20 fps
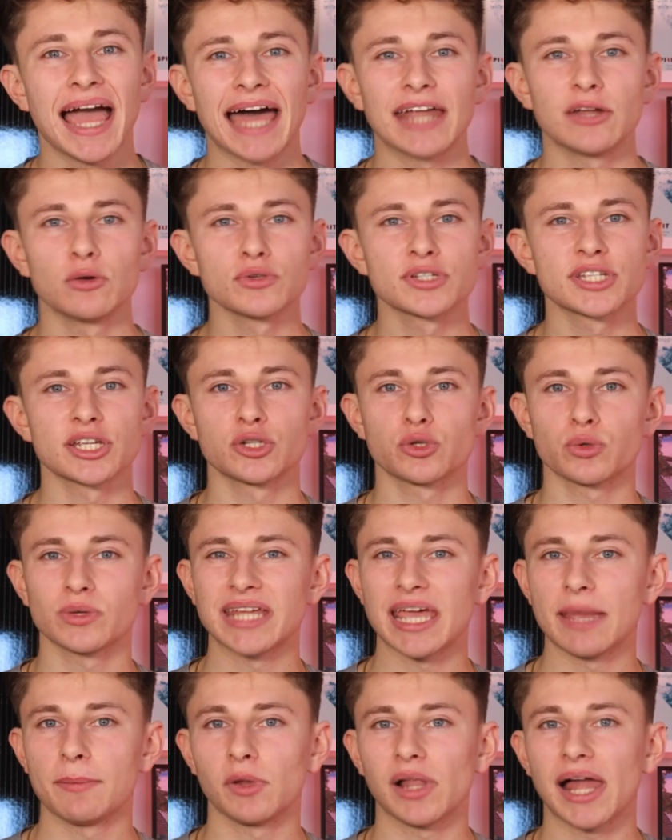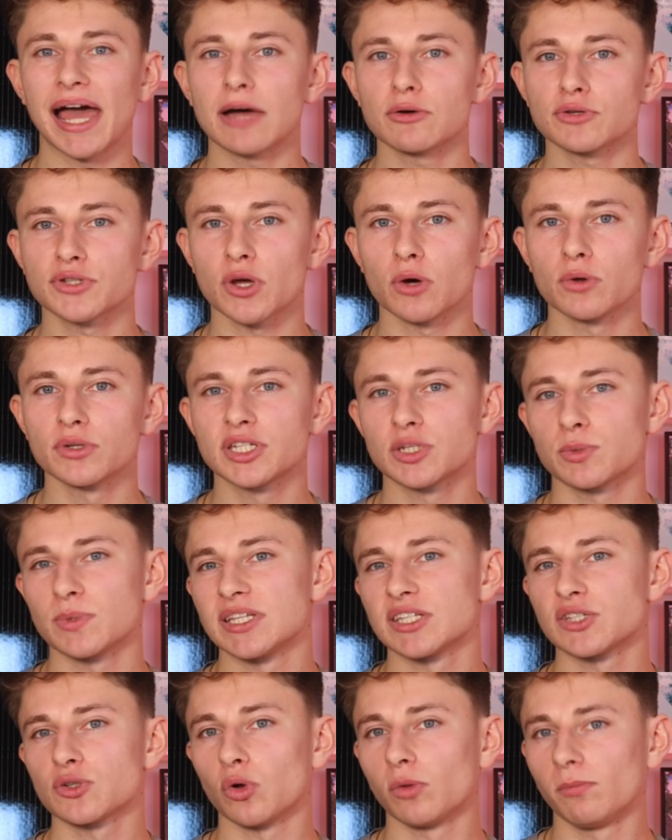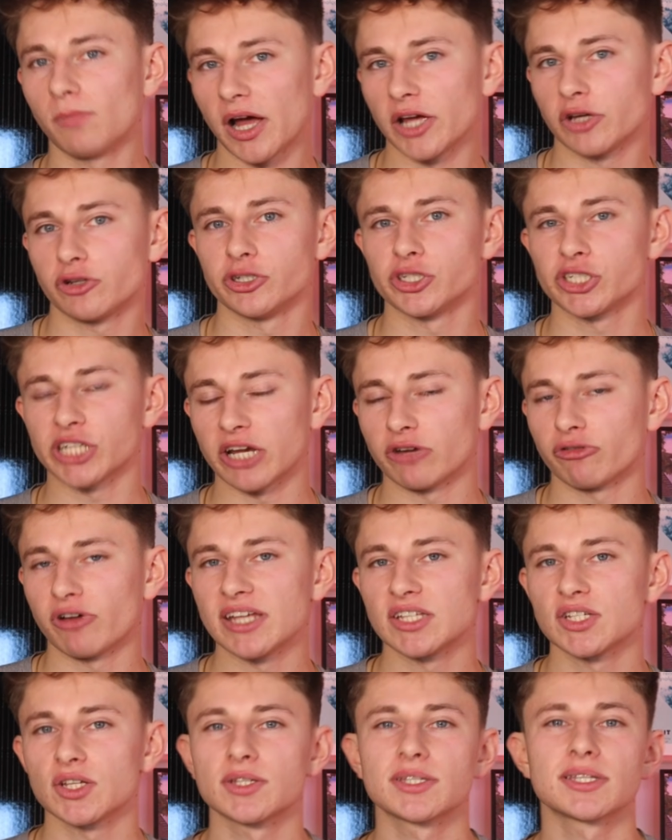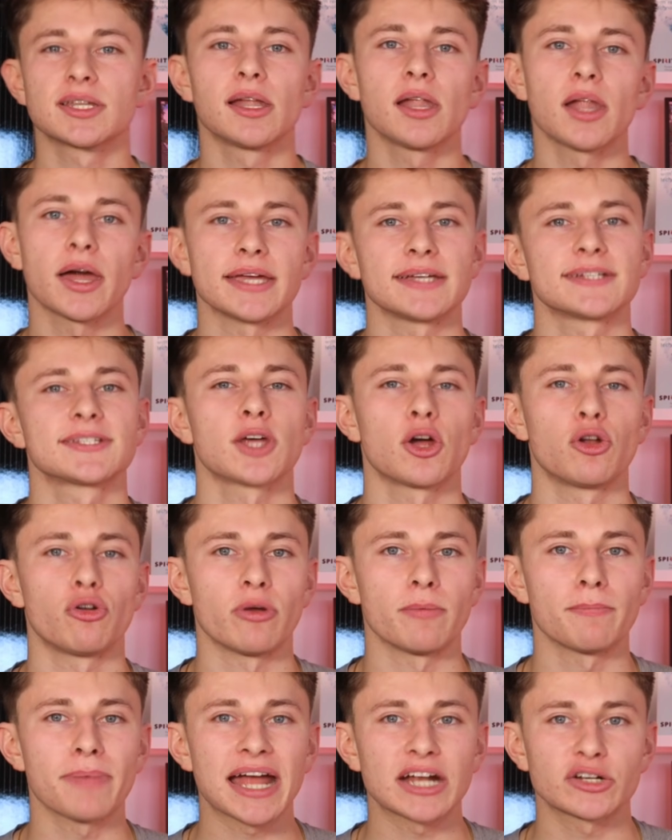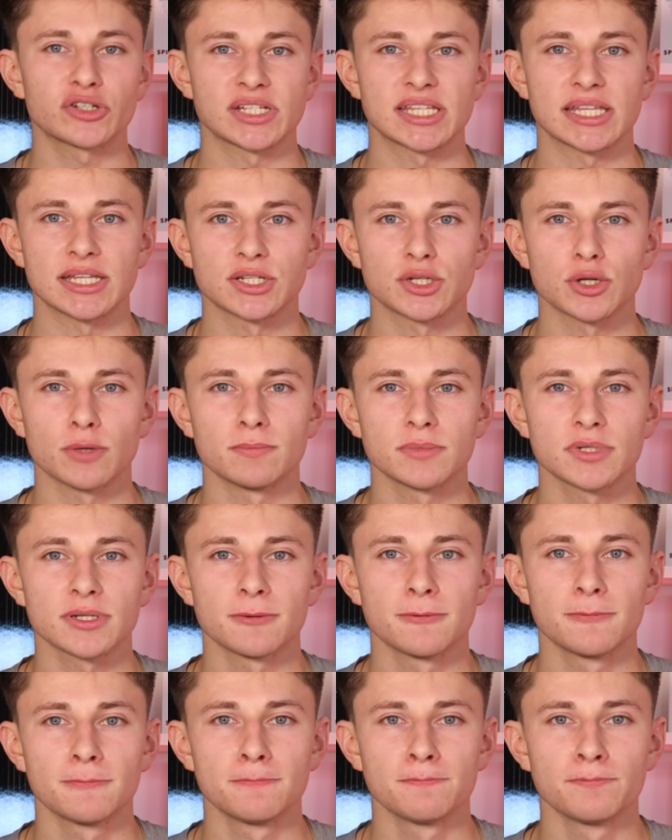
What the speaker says: and also to enable households to install microgenerators like solar and battery systems.